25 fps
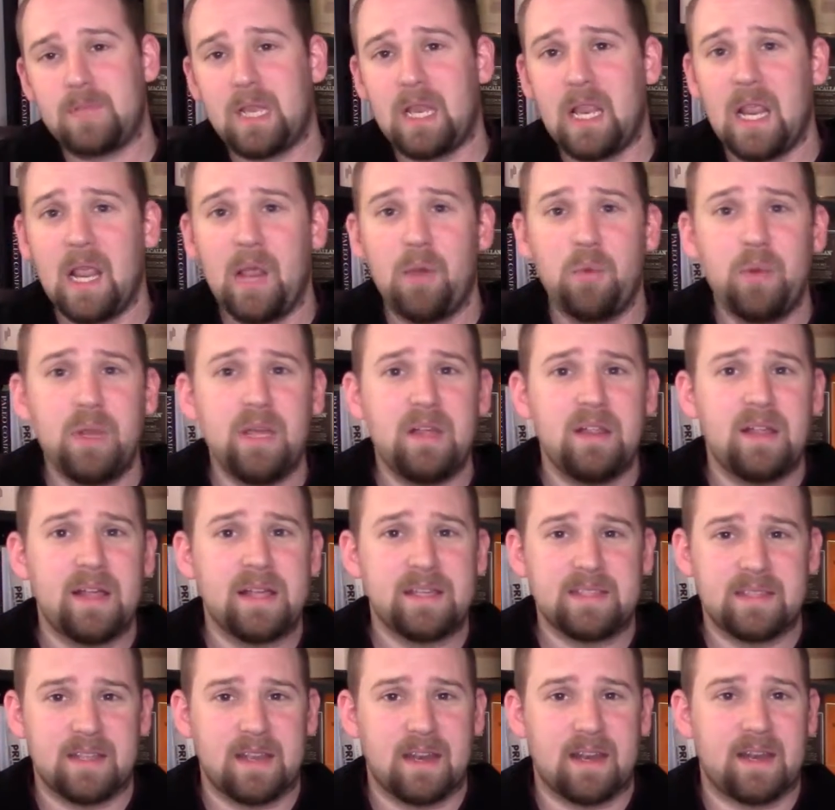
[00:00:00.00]
I
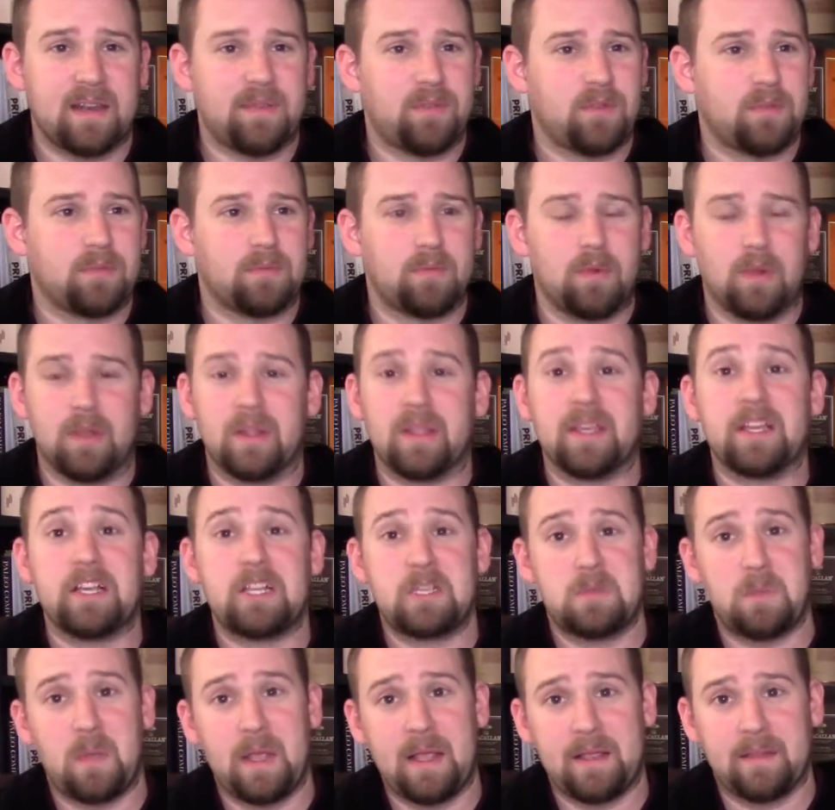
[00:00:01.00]
realized that I never really
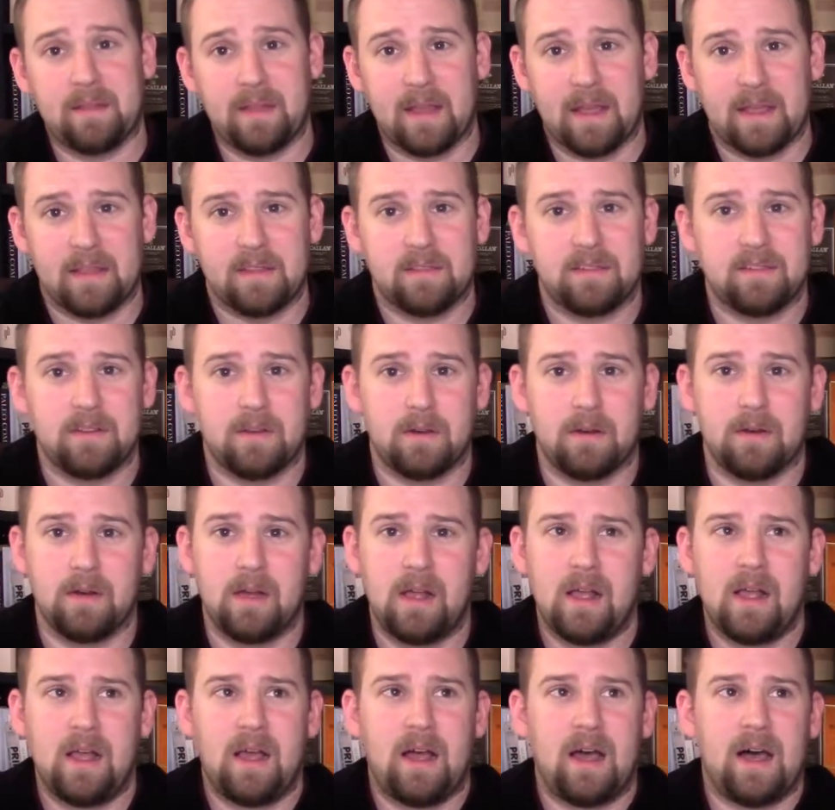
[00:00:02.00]
explained that, so
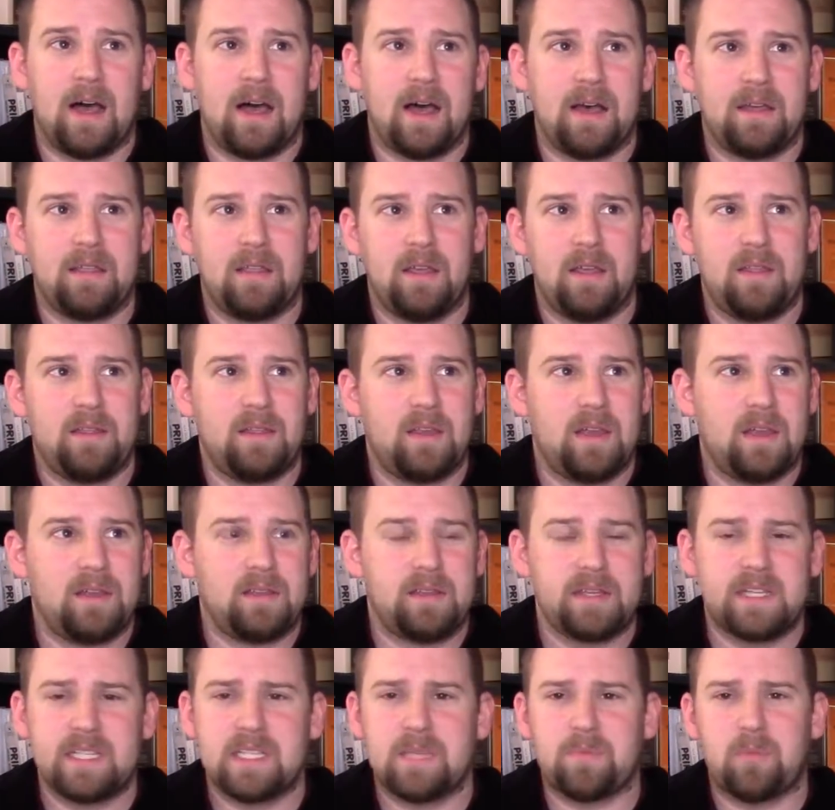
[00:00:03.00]
uh, I, I,
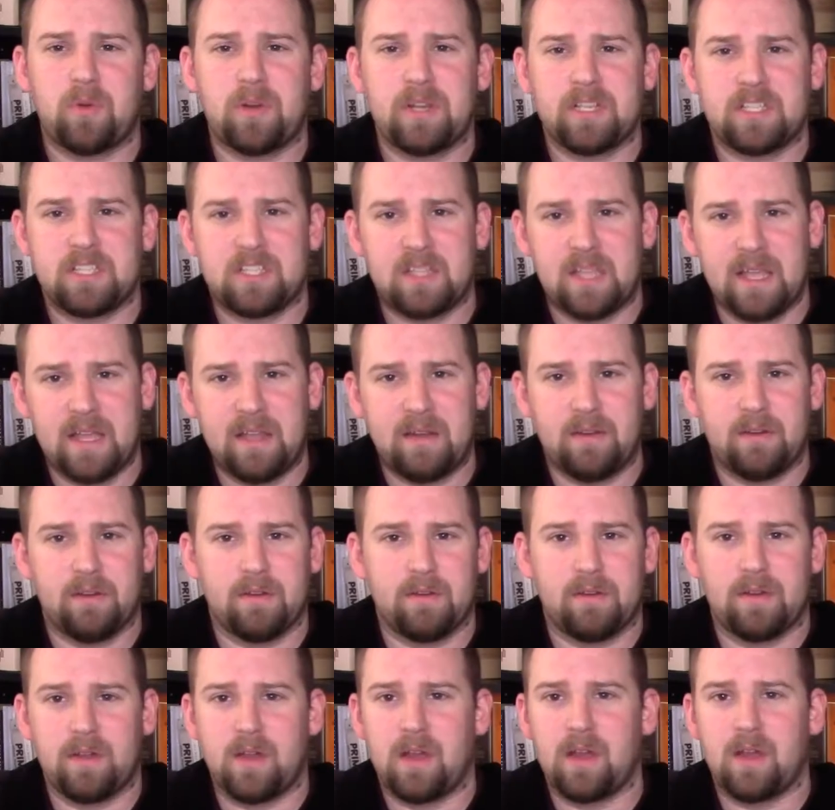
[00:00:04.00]
think it's a pretty
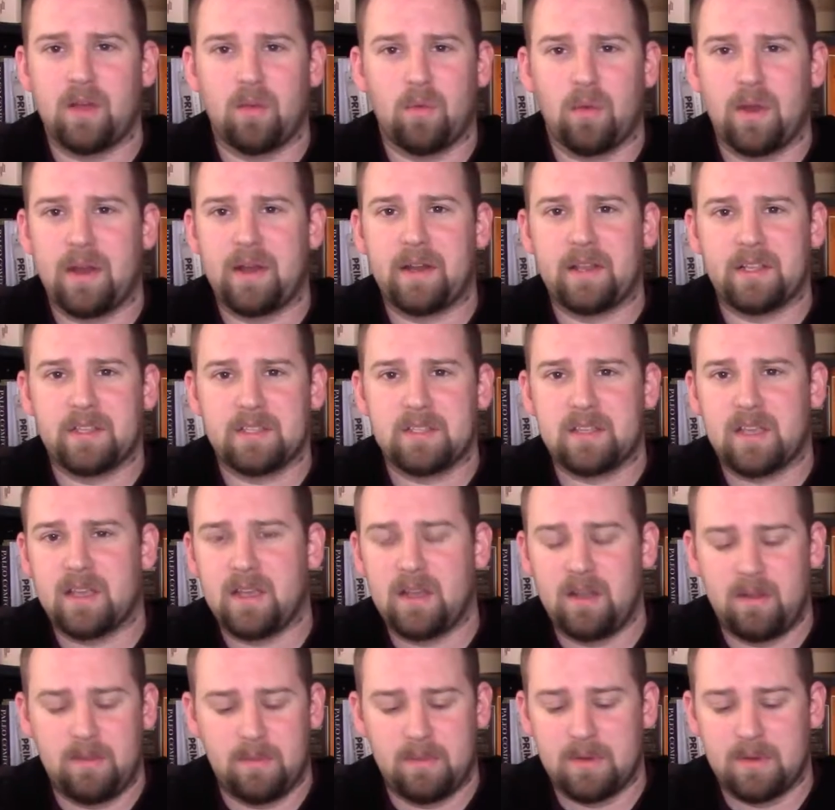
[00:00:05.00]
standard uh, rating scale.